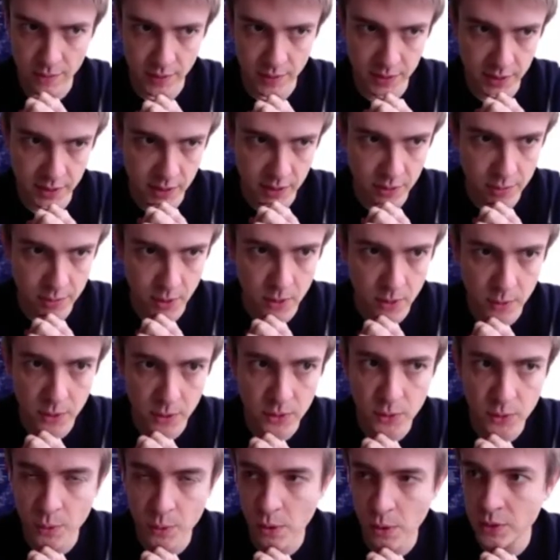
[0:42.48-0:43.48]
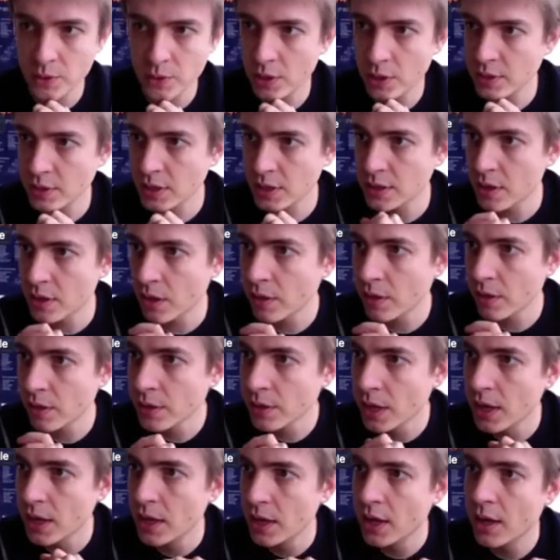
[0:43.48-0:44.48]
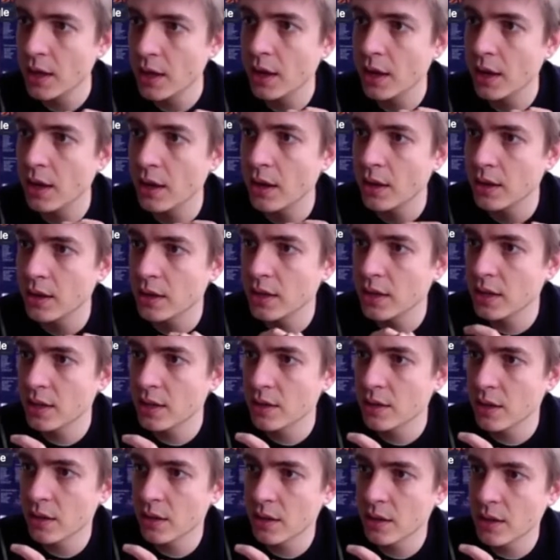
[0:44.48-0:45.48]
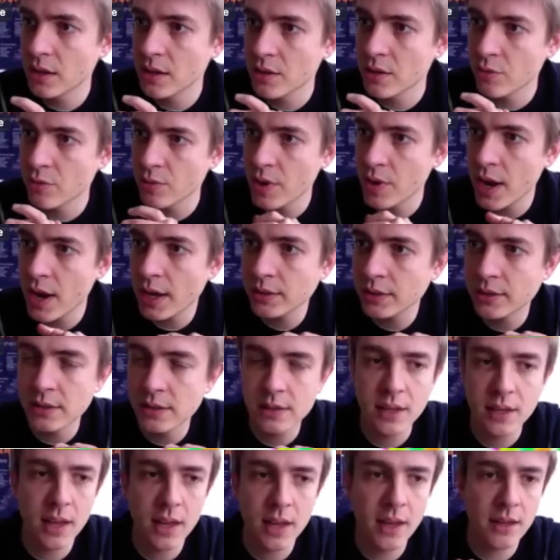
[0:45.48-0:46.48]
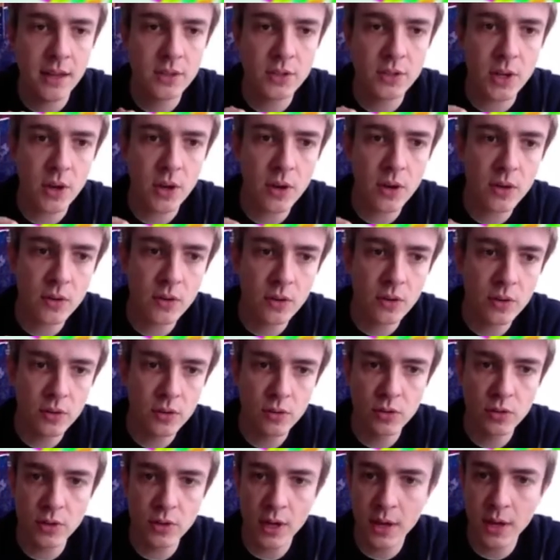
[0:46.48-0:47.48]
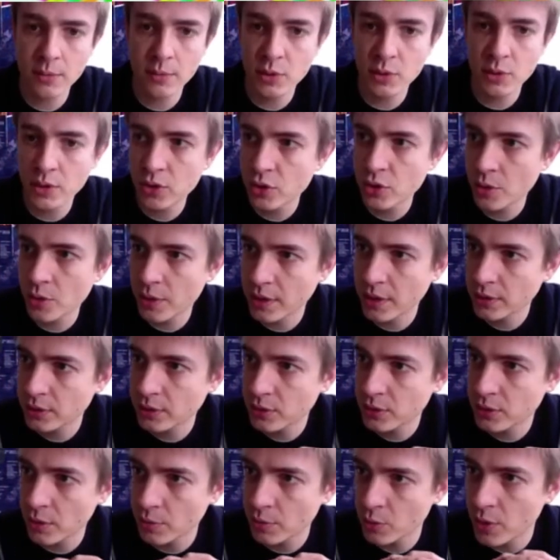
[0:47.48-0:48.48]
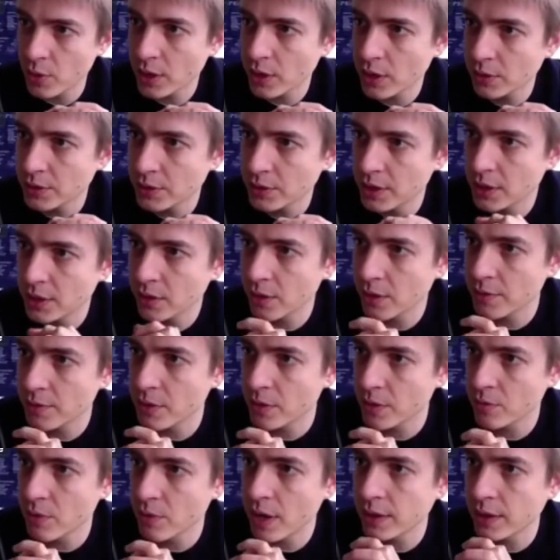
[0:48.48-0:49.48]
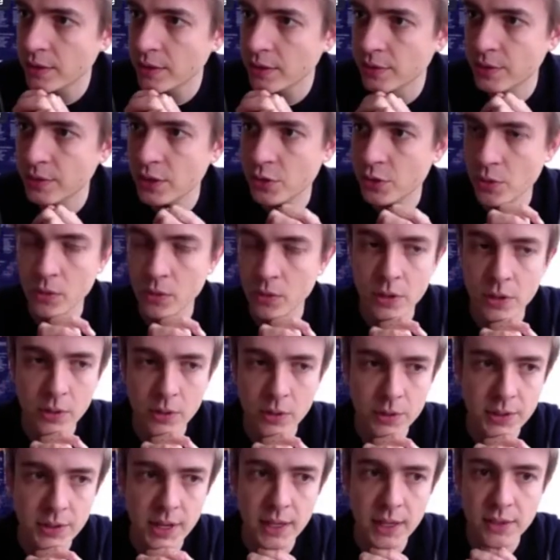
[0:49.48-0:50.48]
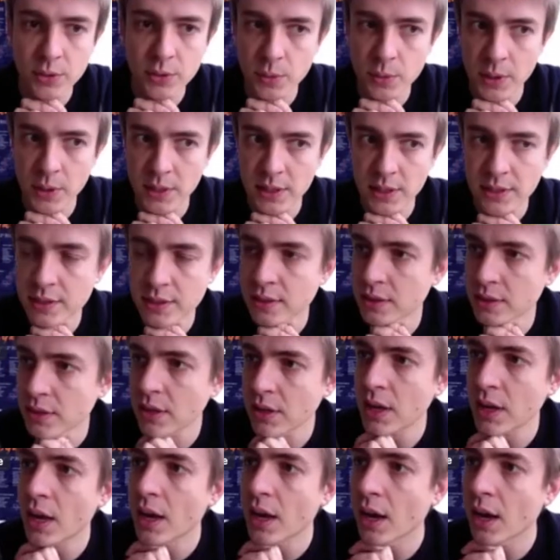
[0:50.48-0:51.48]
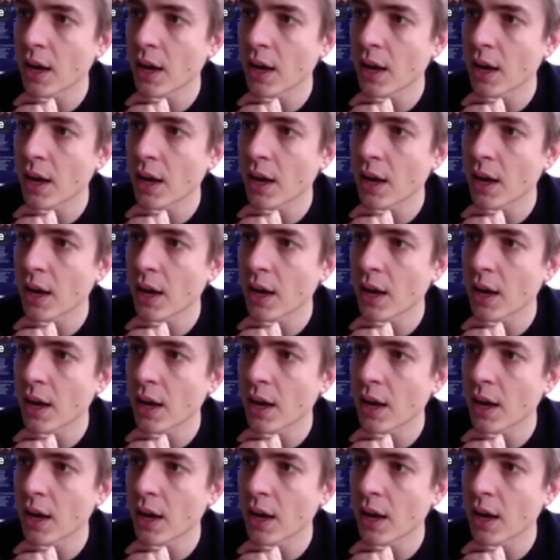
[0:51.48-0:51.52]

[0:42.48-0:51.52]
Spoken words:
these experiments were done in rats, and I'm just showing some recording of the rat visual cortex when it's